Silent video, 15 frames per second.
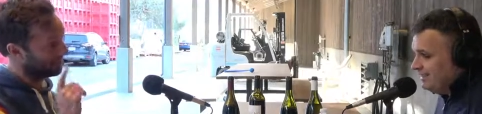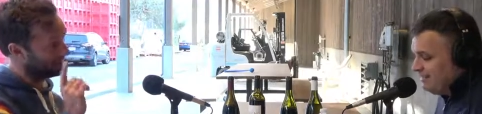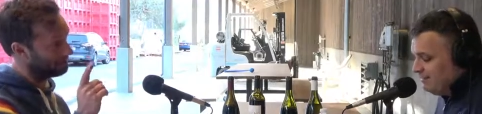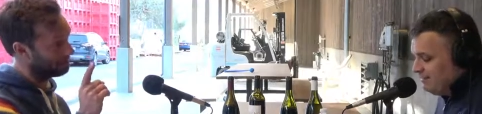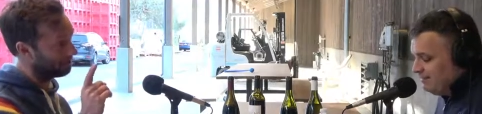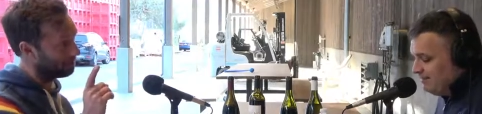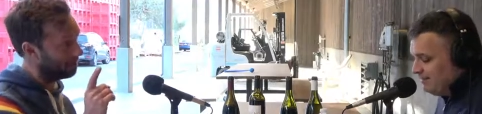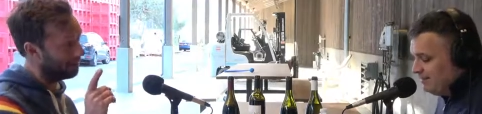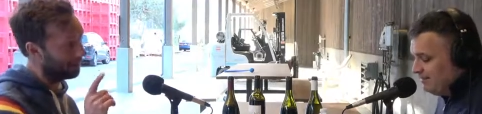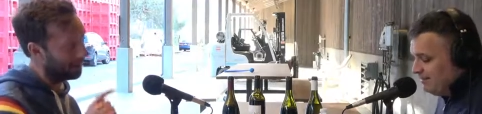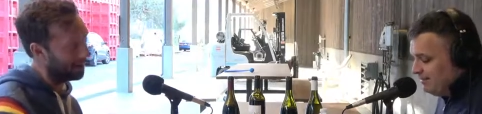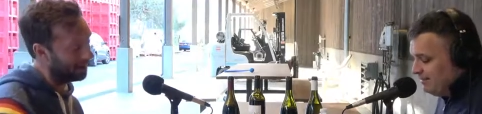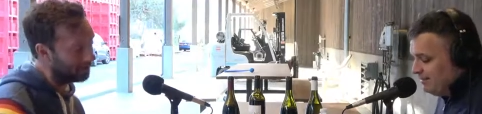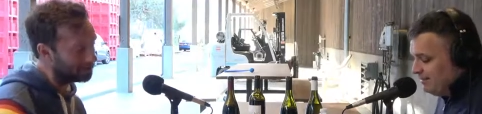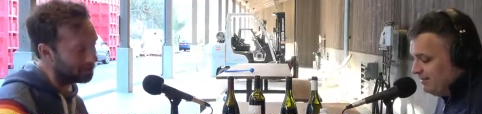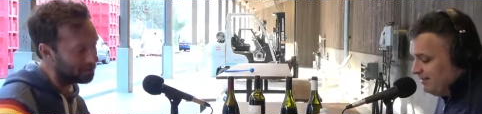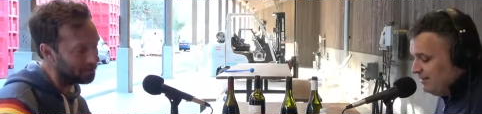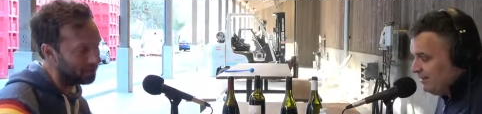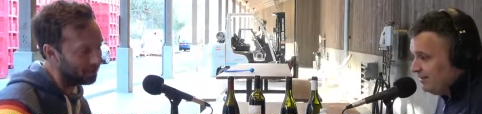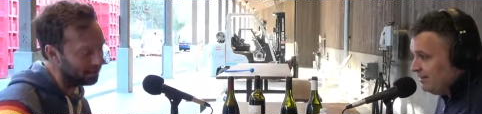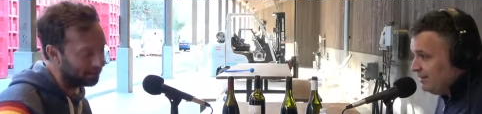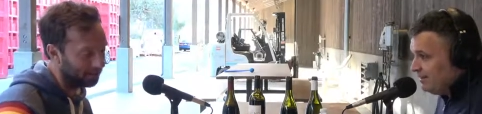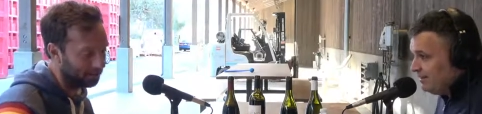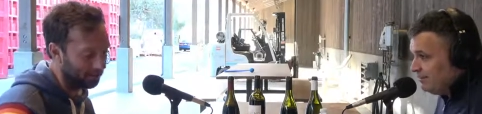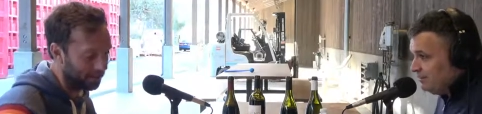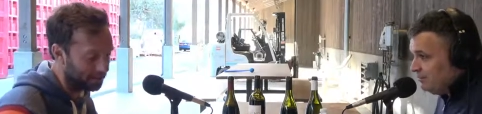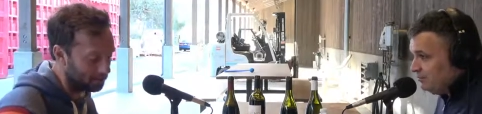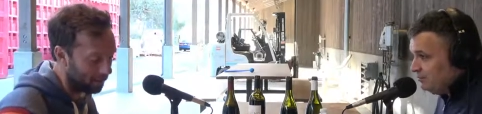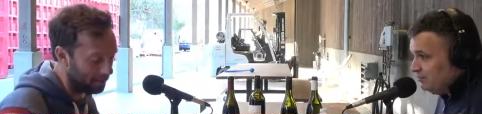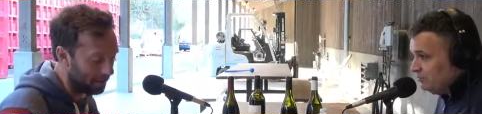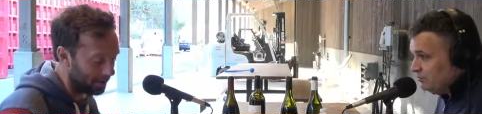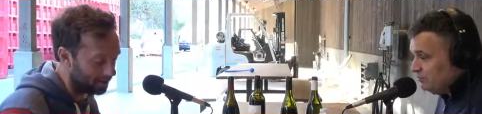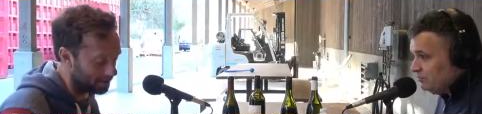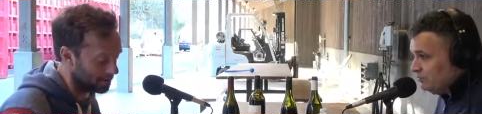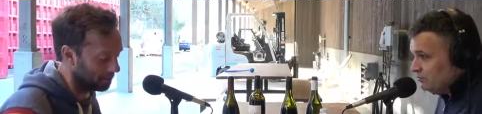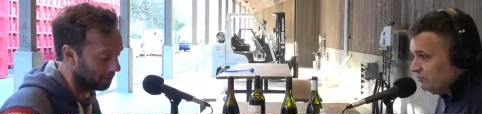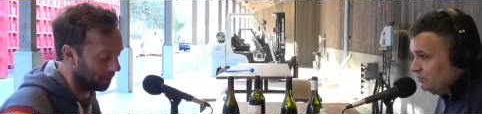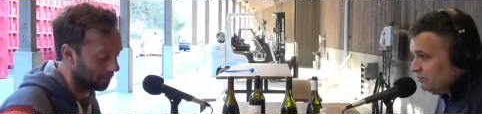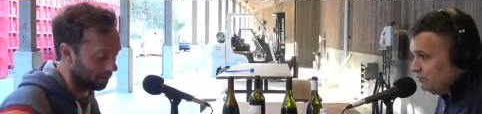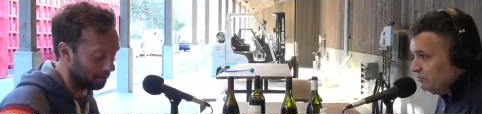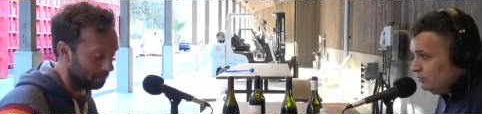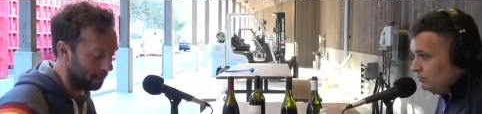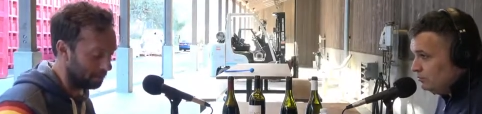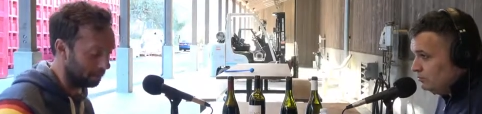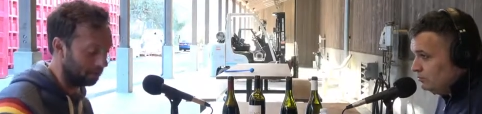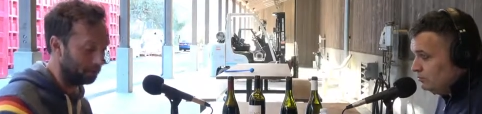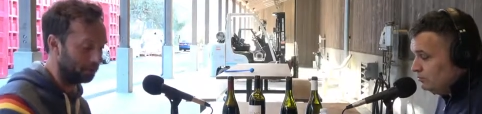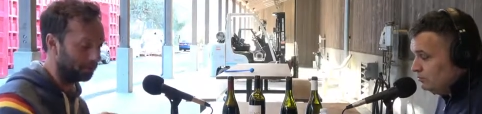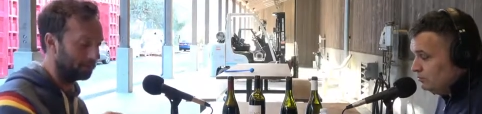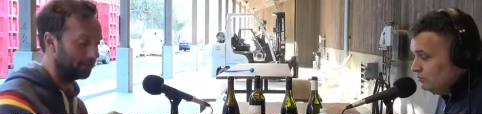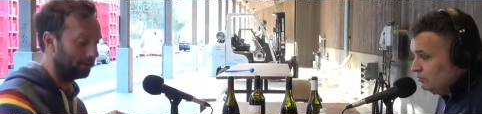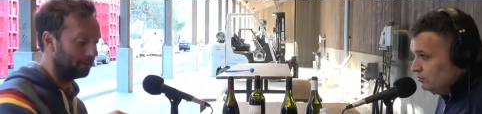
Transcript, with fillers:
Speaker 1: to leave for one, and I also think the greatest winemakers in the world are the people who,